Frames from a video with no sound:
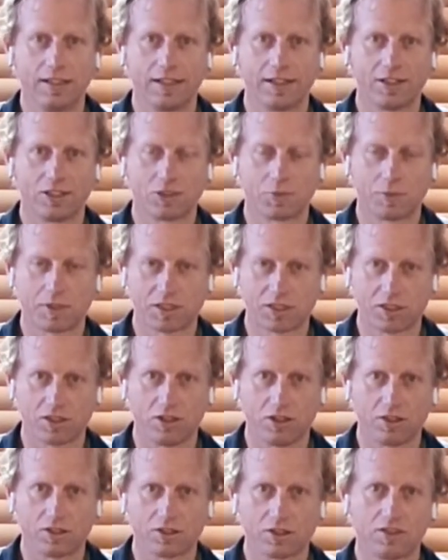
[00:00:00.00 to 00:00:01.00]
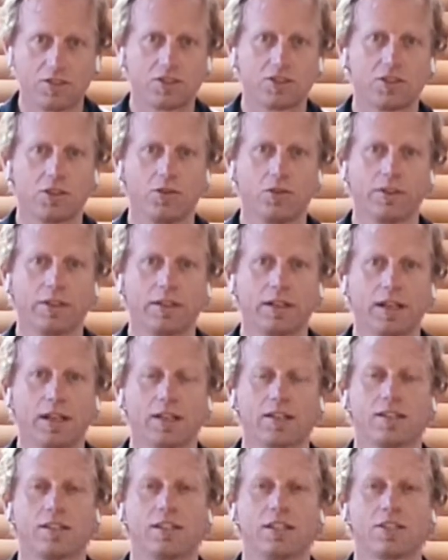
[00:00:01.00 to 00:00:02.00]
and I specialise in installing
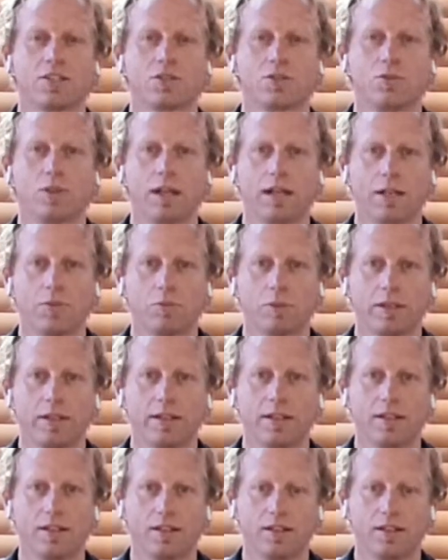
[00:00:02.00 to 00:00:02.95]
architectural hardware